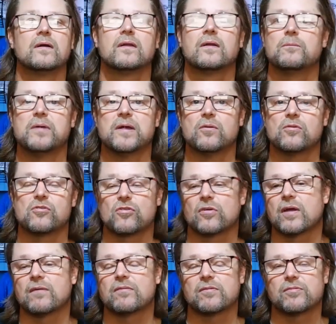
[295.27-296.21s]
The beer was
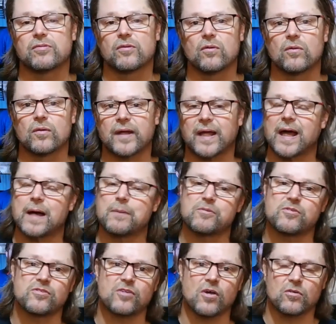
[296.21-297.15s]
all over the floor, the carpet
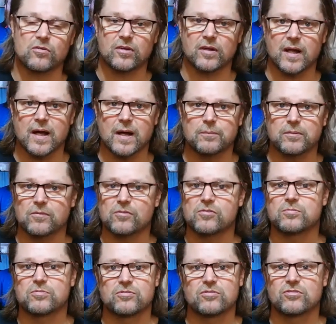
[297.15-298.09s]
soaked it up, it
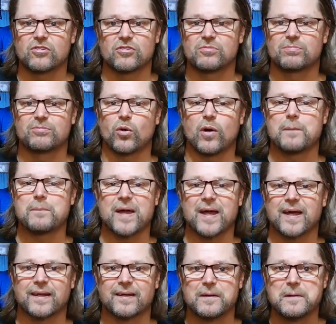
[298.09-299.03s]
was just quite
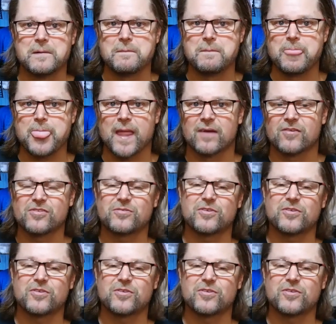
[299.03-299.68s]
bad. So